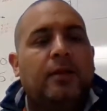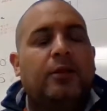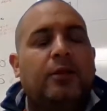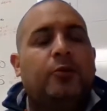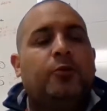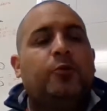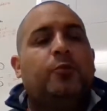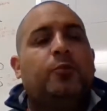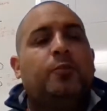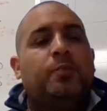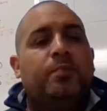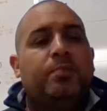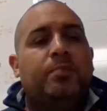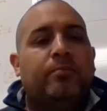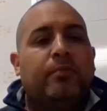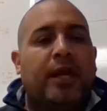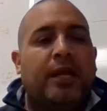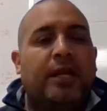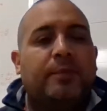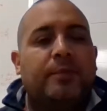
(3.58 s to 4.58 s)
Hello,
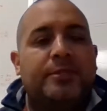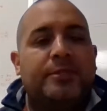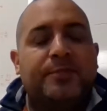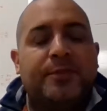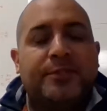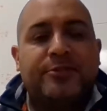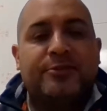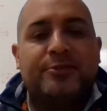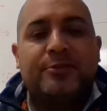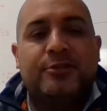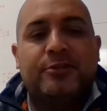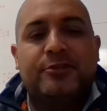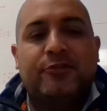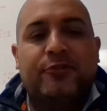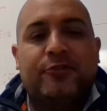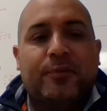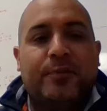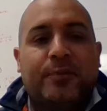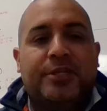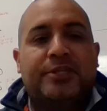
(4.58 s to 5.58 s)
my name is Mr.
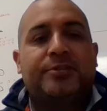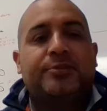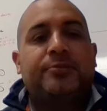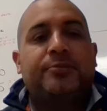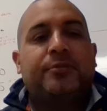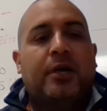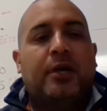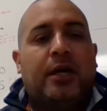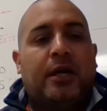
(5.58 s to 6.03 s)
Joseph Arbizu.